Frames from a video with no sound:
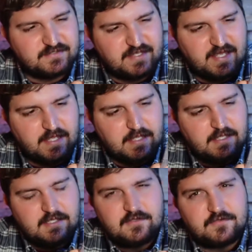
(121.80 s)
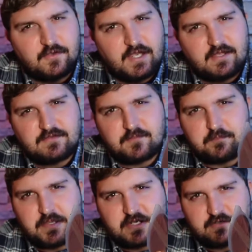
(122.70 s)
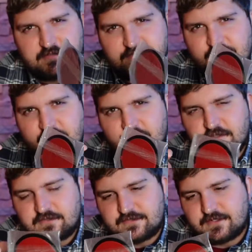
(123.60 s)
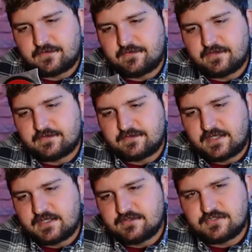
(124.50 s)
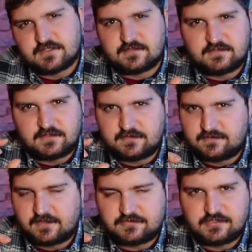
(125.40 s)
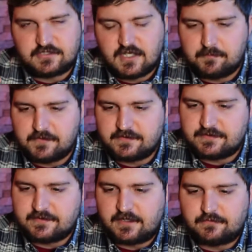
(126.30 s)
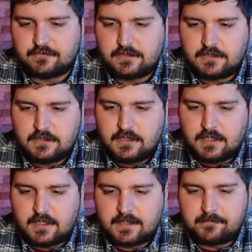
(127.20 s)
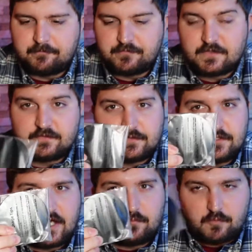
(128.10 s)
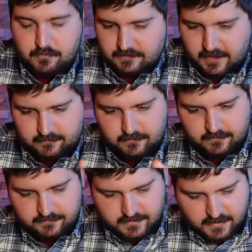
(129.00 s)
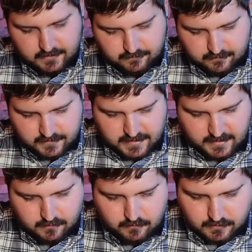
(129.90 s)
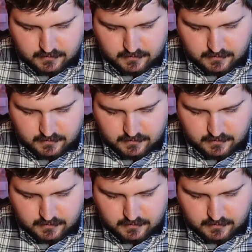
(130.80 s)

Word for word: say. So it has a better stick on surface than just the suction cup itself. So yeah, we'll put that to the side for now.